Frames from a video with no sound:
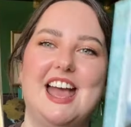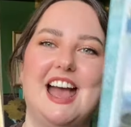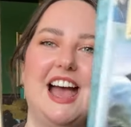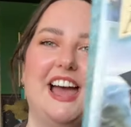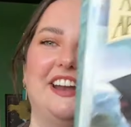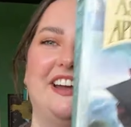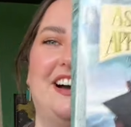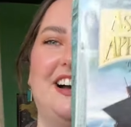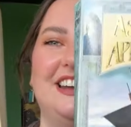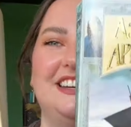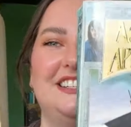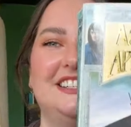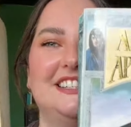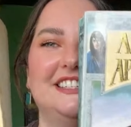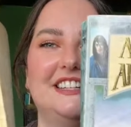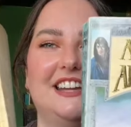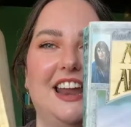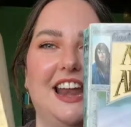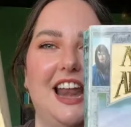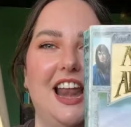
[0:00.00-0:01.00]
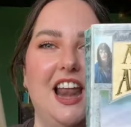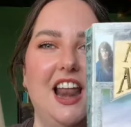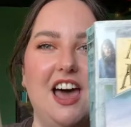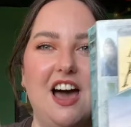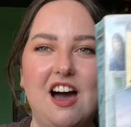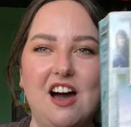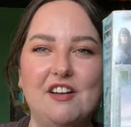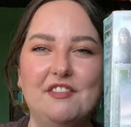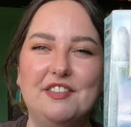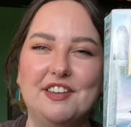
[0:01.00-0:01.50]
And I just
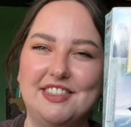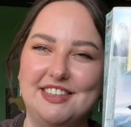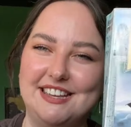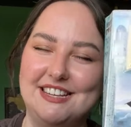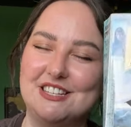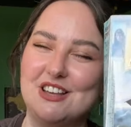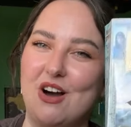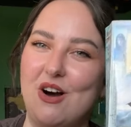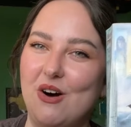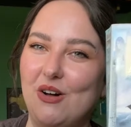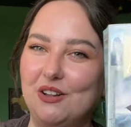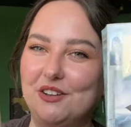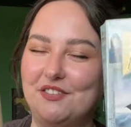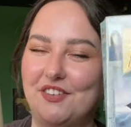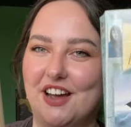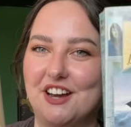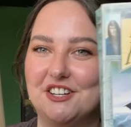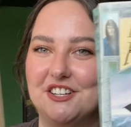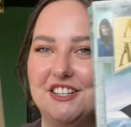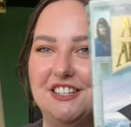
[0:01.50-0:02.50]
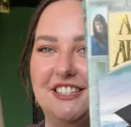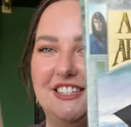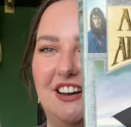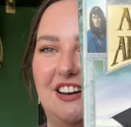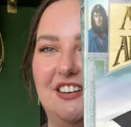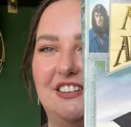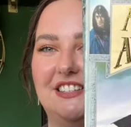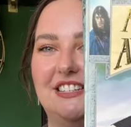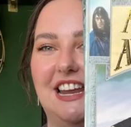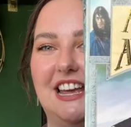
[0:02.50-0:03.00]
love these old-fashioned
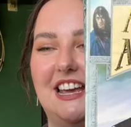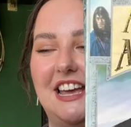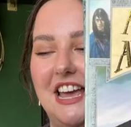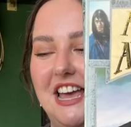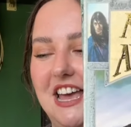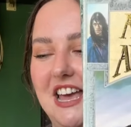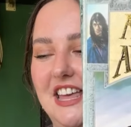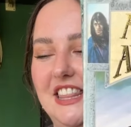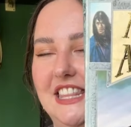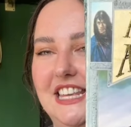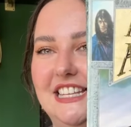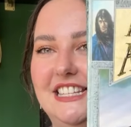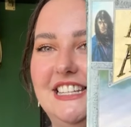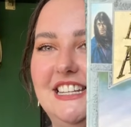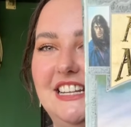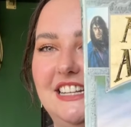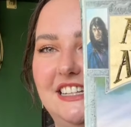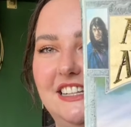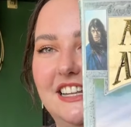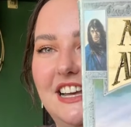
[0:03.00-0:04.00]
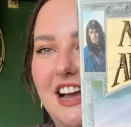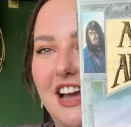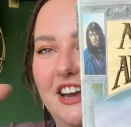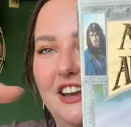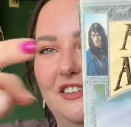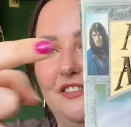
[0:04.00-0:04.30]
styles, like these little kind